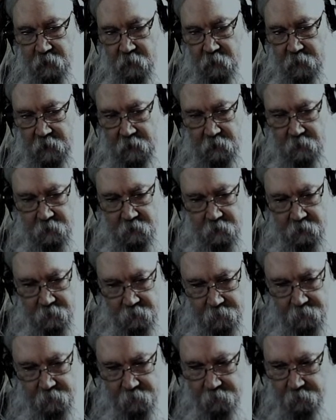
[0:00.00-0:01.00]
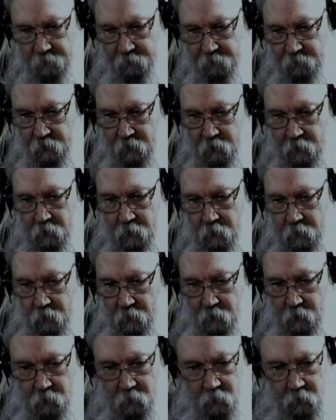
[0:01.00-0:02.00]
going on?
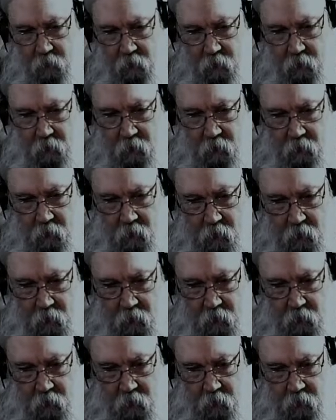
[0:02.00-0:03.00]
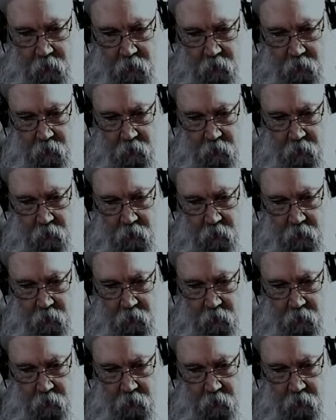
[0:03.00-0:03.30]
Or all.